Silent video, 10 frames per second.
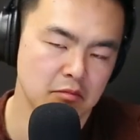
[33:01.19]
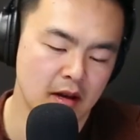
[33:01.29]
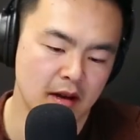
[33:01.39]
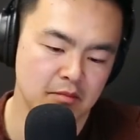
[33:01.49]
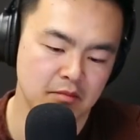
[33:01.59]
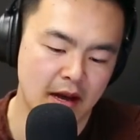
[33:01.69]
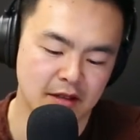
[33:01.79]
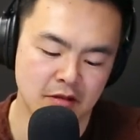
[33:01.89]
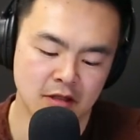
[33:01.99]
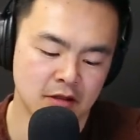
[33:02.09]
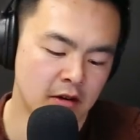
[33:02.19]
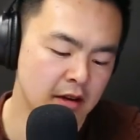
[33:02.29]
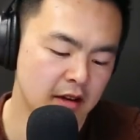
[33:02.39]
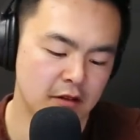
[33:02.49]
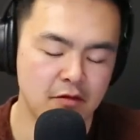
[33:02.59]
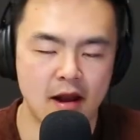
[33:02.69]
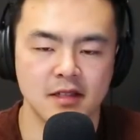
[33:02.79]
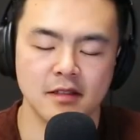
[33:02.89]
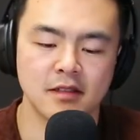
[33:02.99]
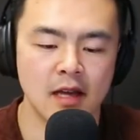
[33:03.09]
iTunes Store. You can find
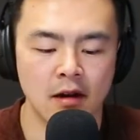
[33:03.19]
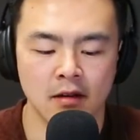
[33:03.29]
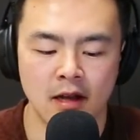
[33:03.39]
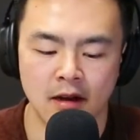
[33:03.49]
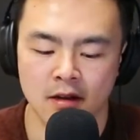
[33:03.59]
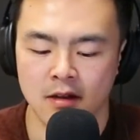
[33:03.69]
us on SoundCloud,